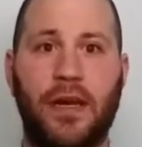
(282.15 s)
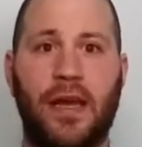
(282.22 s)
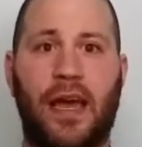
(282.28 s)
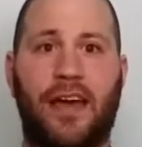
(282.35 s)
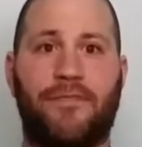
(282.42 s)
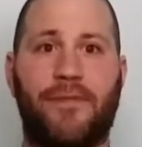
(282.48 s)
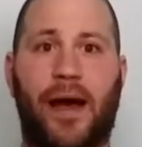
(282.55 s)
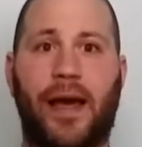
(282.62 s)

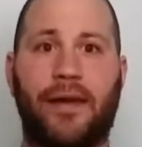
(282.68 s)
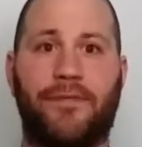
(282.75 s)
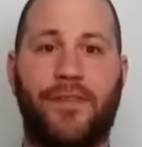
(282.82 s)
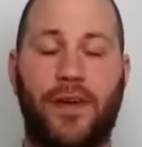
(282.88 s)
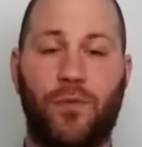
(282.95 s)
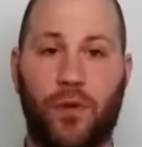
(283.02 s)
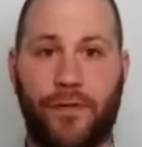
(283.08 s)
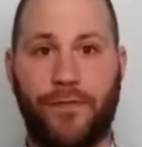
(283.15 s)
If my
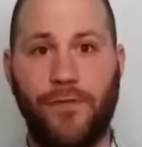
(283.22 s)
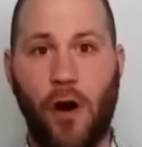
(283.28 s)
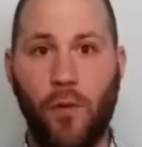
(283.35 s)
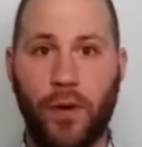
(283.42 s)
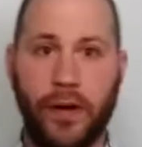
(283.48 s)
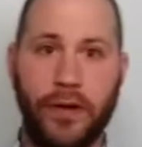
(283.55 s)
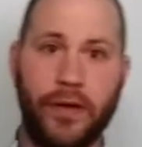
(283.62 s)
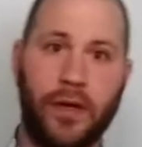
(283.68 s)
feet were
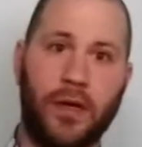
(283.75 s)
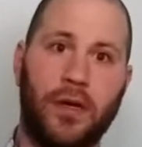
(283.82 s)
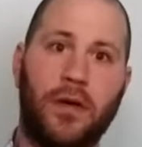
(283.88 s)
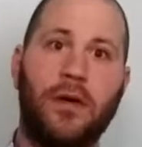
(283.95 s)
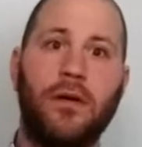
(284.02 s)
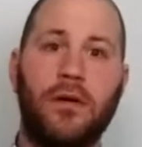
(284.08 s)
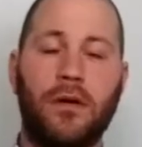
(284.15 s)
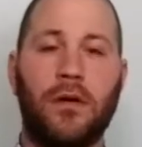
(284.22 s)
forward,
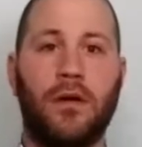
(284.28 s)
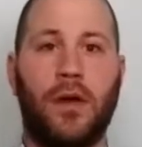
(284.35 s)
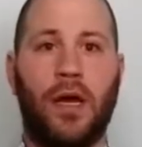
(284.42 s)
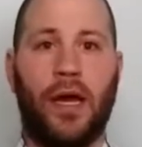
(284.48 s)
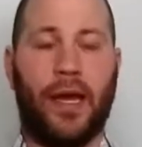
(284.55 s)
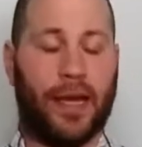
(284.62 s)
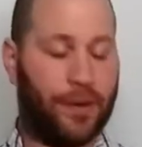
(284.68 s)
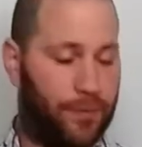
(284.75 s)

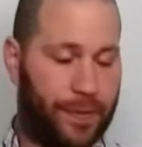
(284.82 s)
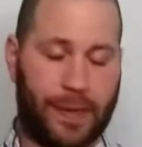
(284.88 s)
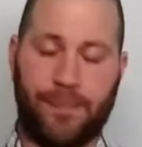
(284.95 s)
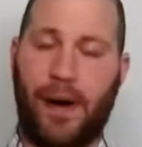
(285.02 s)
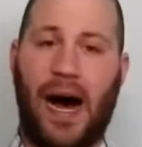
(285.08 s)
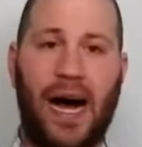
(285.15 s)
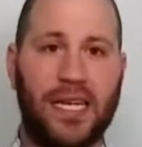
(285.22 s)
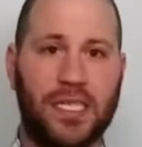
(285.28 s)
it would be
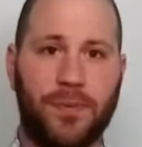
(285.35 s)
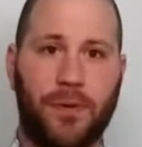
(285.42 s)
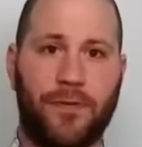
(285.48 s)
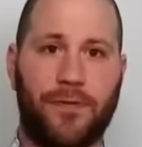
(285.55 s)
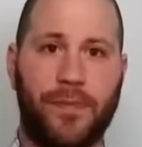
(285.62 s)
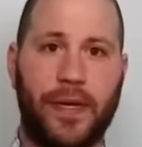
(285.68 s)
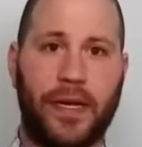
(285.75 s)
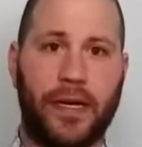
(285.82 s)
impossible
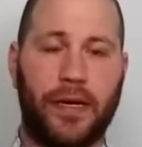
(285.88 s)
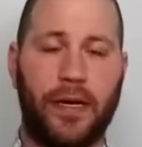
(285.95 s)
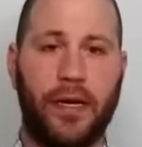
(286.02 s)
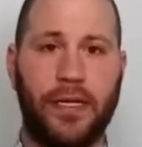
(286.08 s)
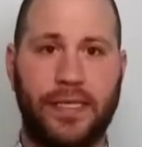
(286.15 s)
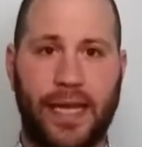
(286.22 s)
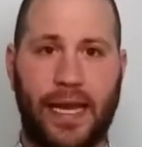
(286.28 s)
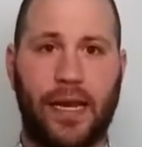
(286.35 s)
for me to
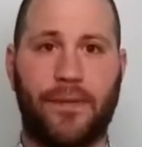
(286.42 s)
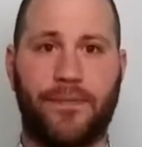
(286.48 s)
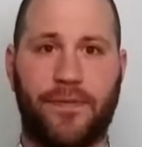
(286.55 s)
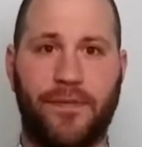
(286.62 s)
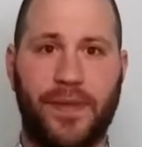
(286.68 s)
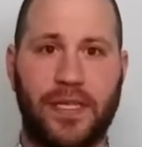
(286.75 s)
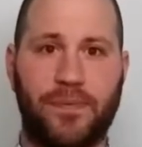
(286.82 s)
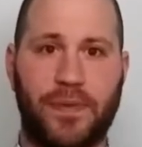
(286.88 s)
stand up
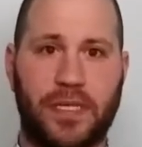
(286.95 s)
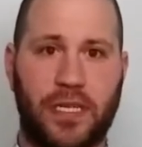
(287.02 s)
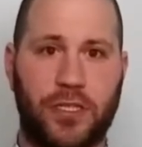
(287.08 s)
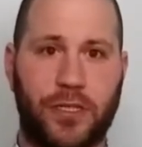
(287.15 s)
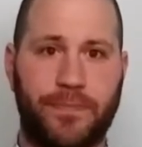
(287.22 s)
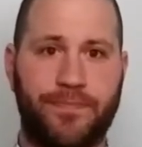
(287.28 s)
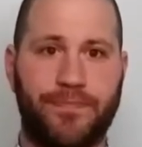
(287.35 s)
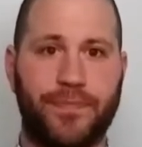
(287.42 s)
from this
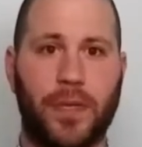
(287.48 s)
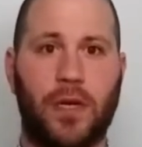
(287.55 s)
position.